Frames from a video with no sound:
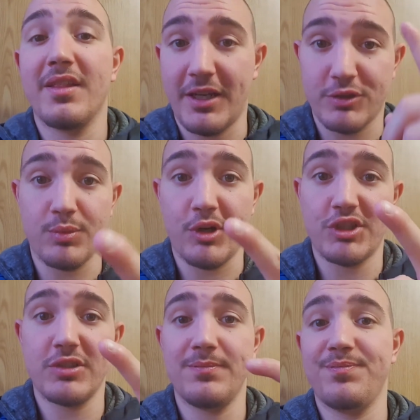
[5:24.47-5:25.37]
Thanks for
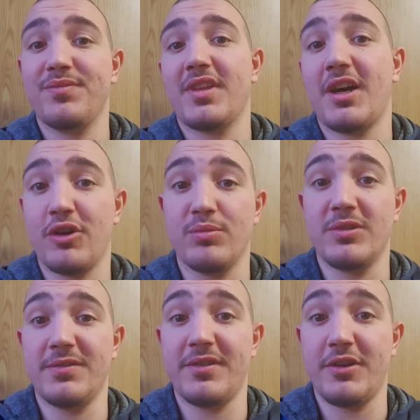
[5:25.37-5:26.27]
watching. I hope
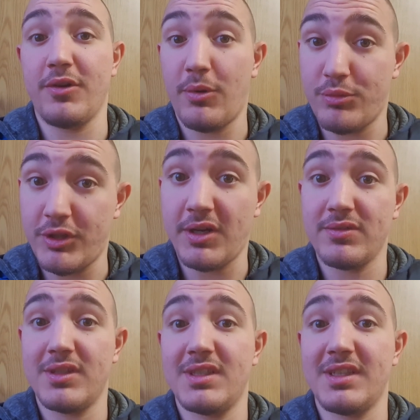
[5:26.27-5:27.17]
this video helped you
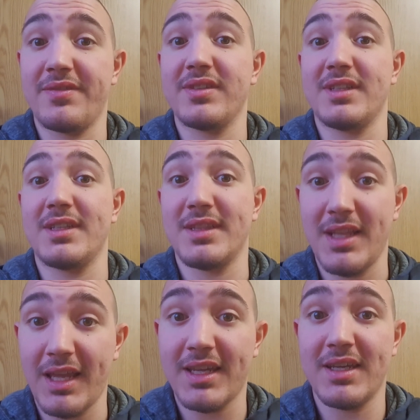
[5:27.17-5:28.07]
out. Definitely
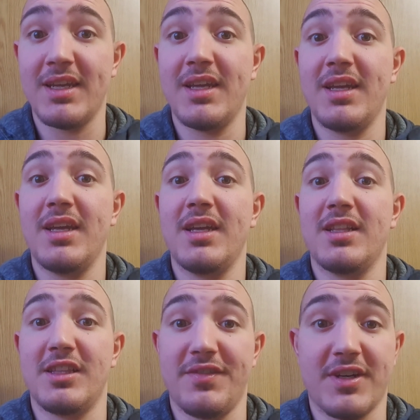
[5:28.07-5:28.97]
like,
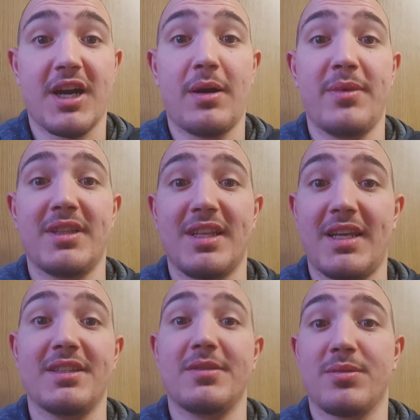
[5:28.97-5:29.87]
leave a comment,
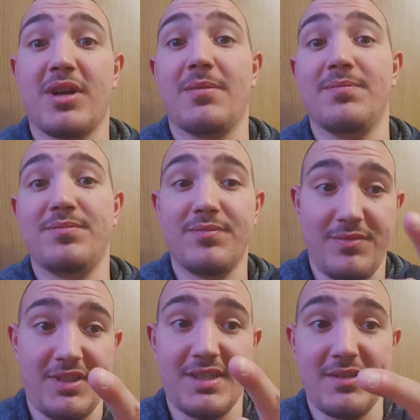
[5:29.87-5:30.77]
and subscribe.
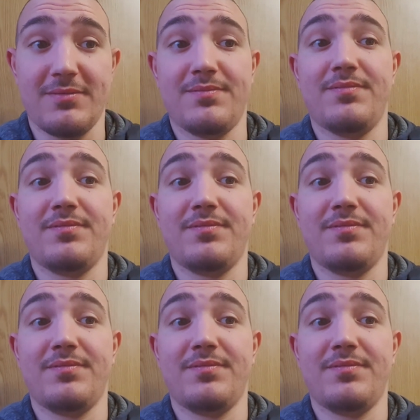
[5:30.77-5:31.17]
Peace out.